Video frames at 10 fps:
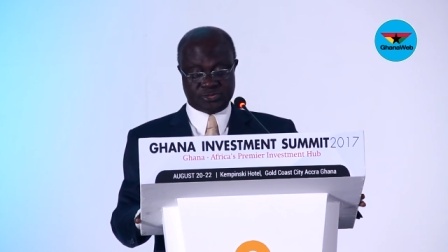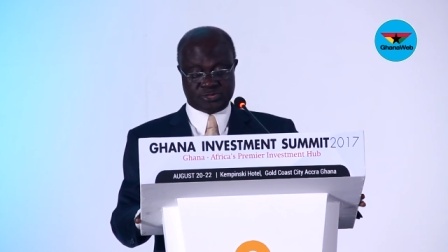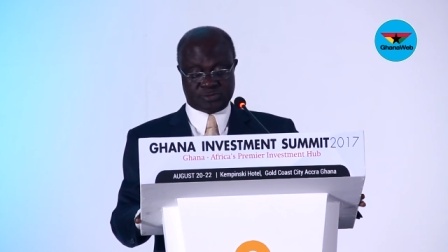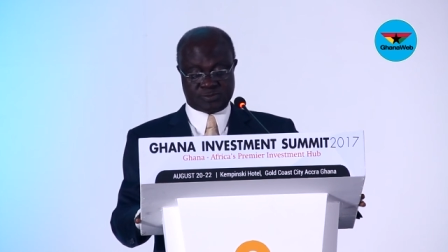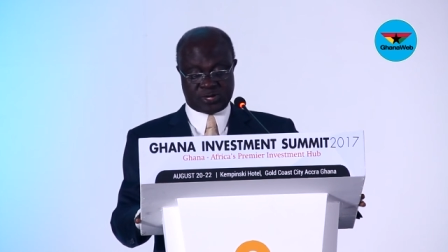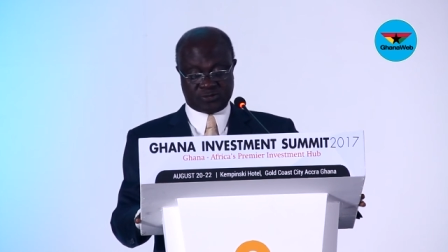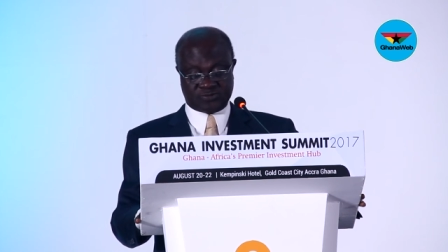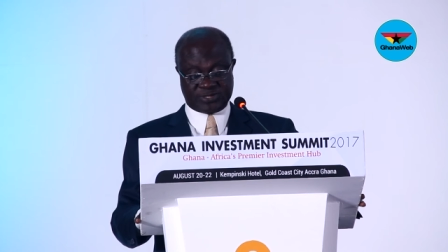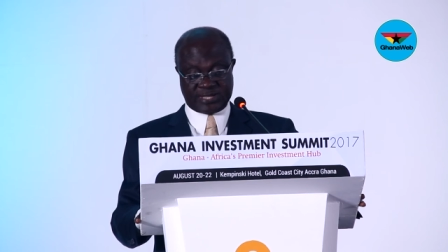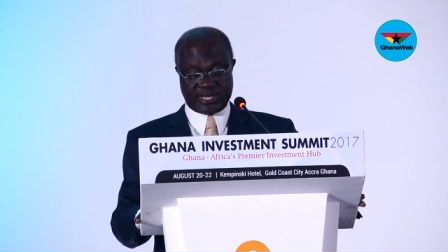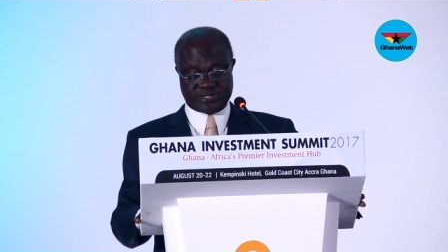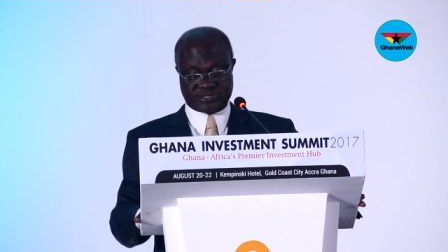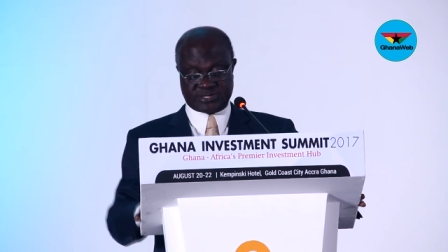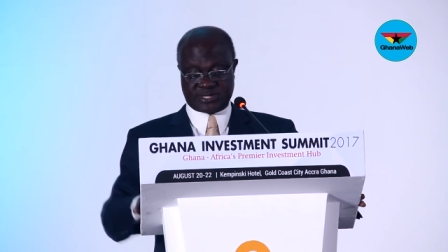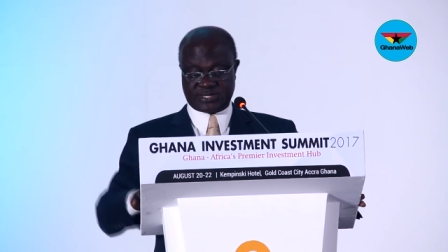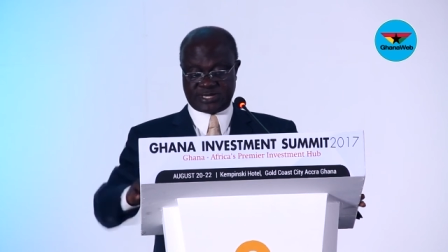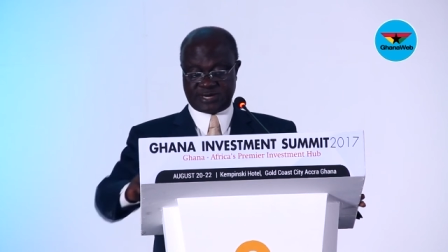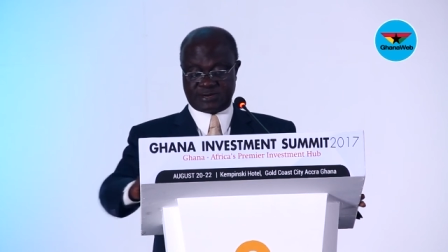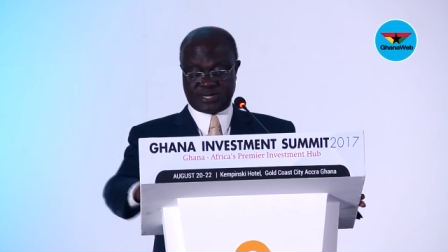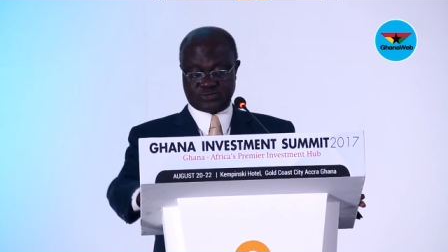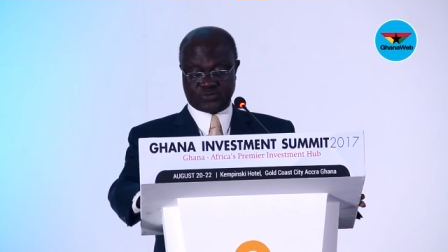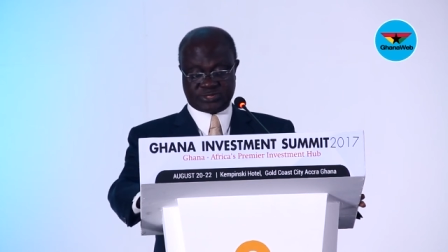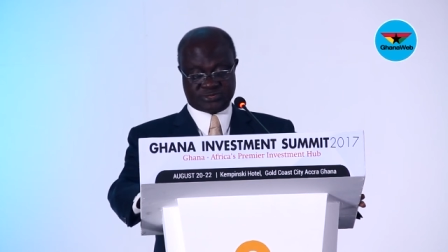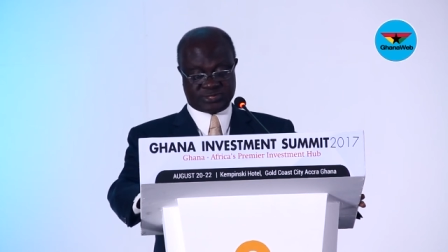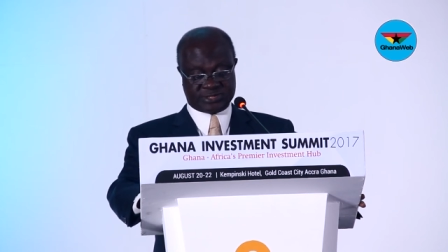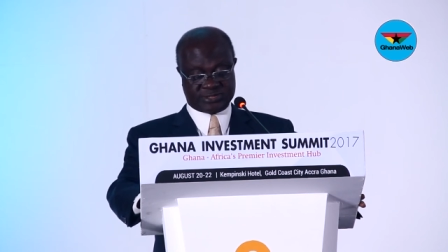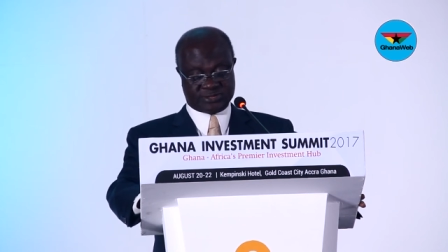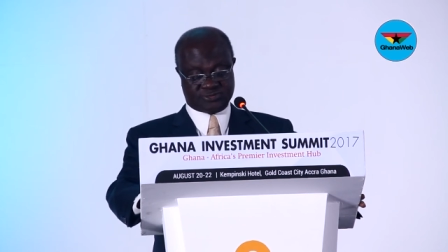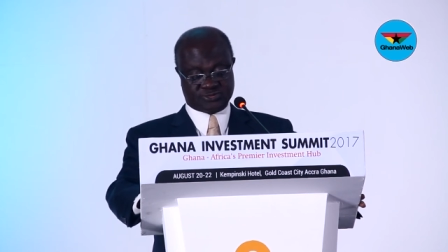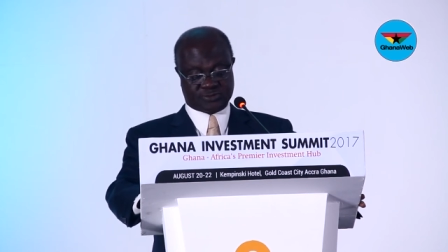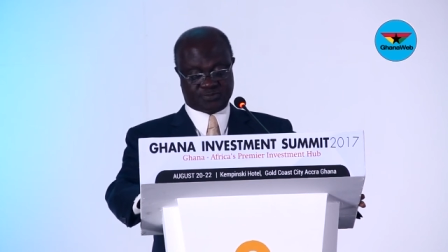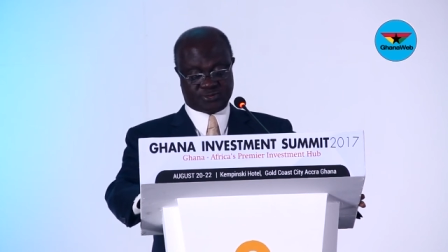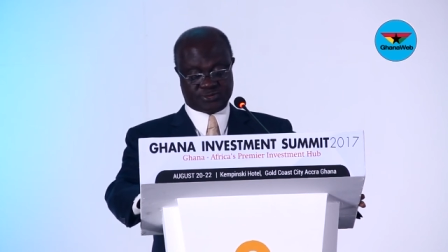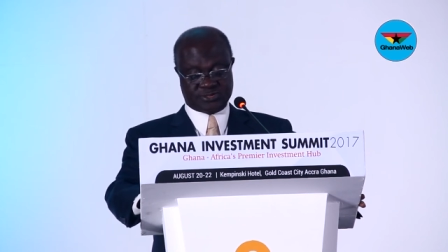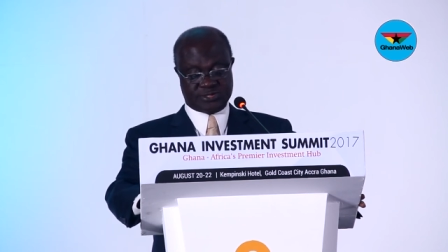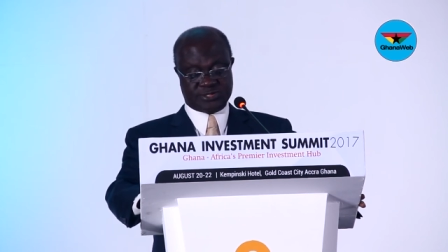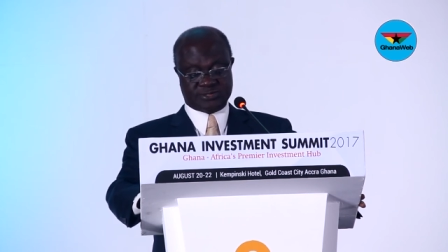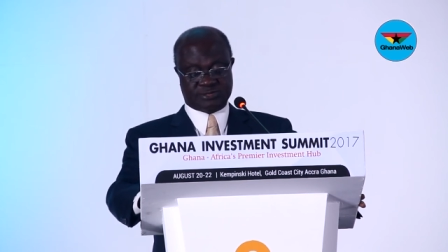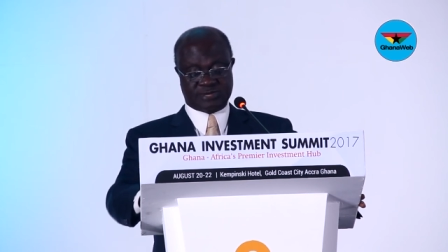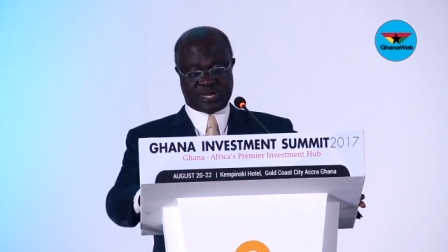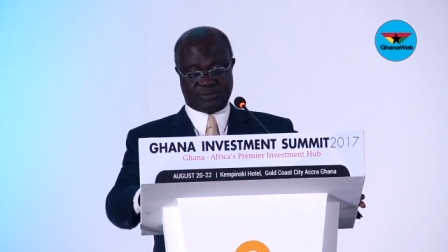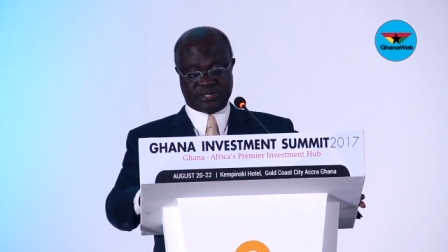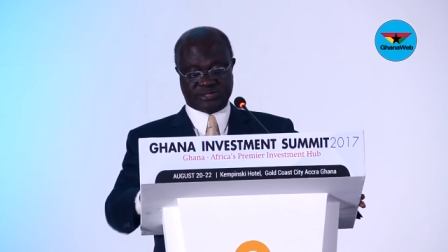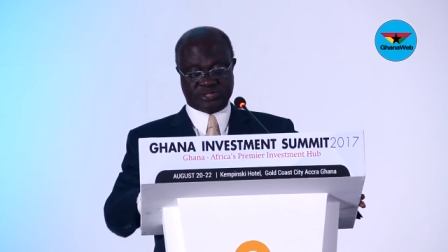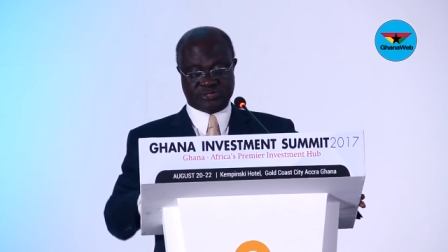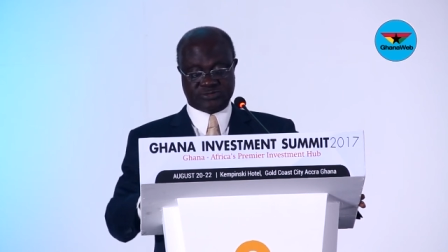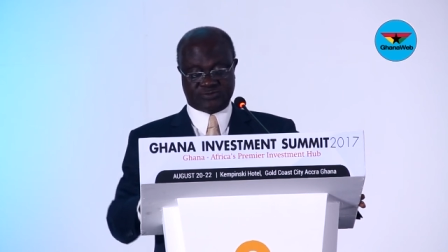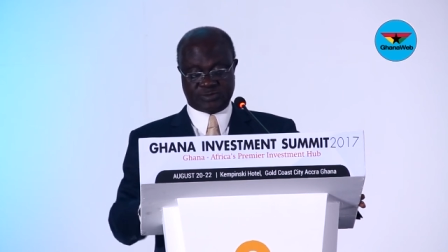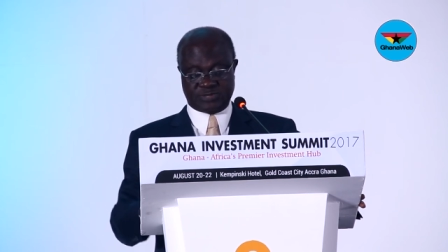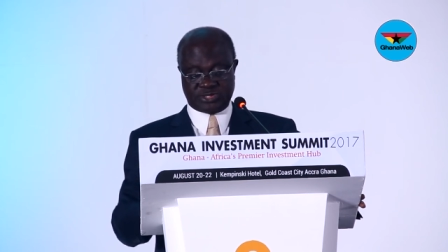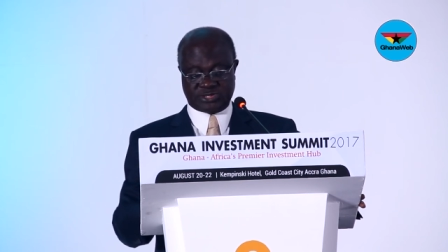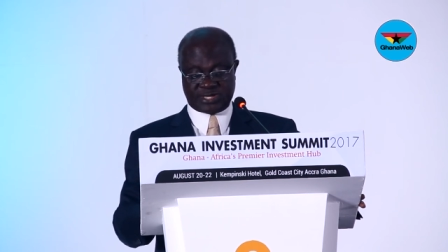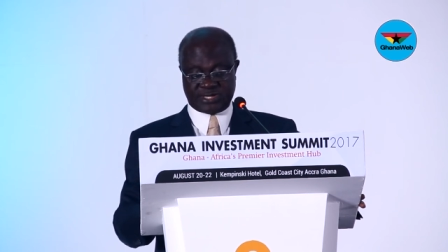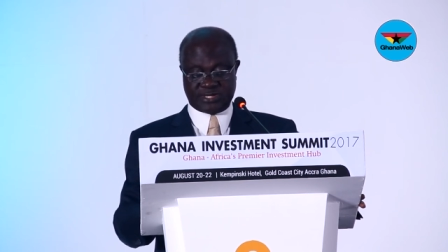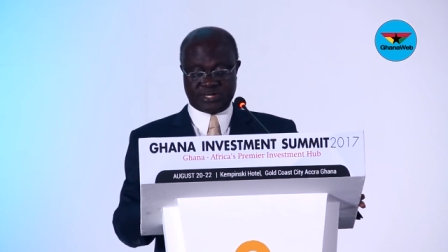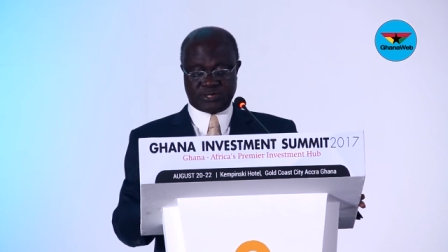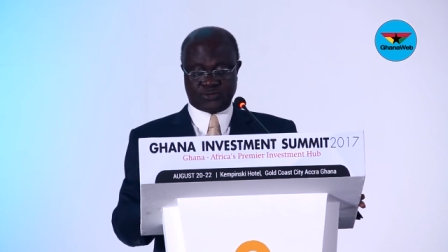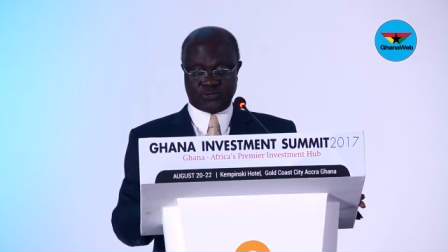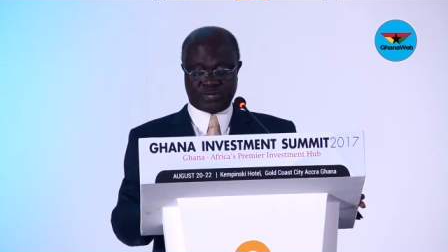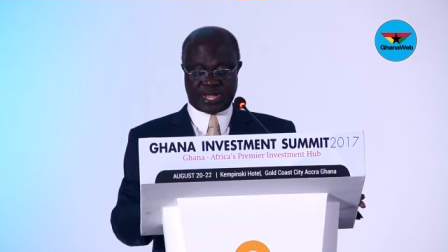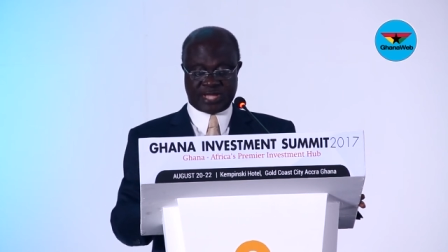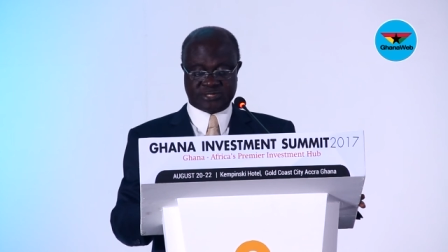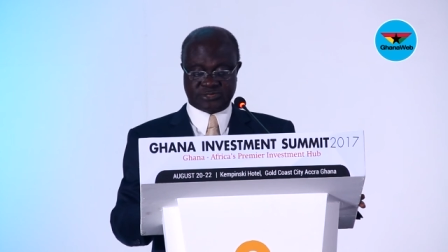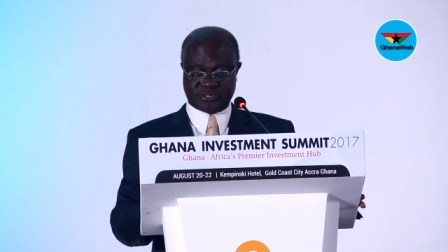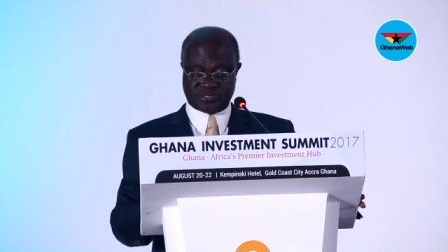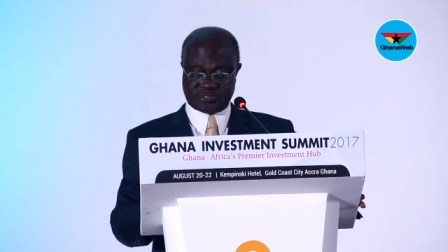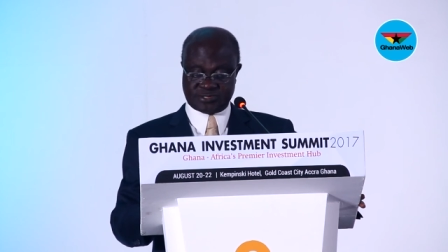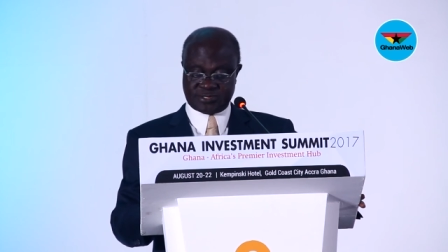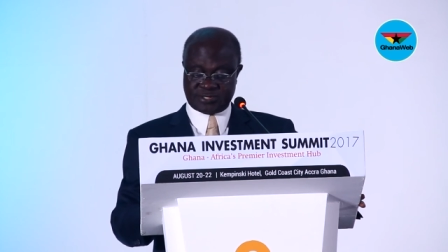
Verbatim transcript: some amount of the gains and other grants were directed to support the rehabilitation of the major road arteries